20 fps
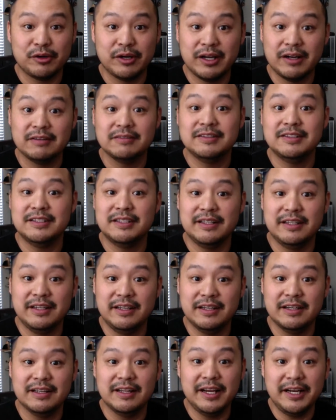I don't see
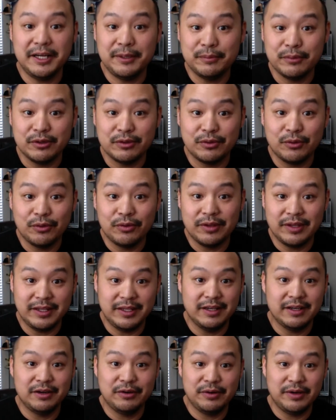the lightning bolt or
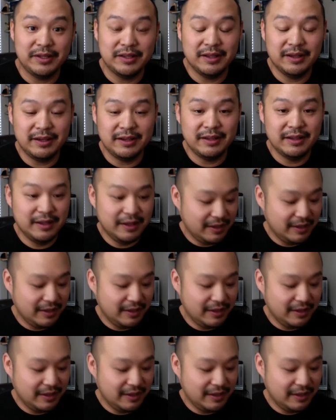the green light.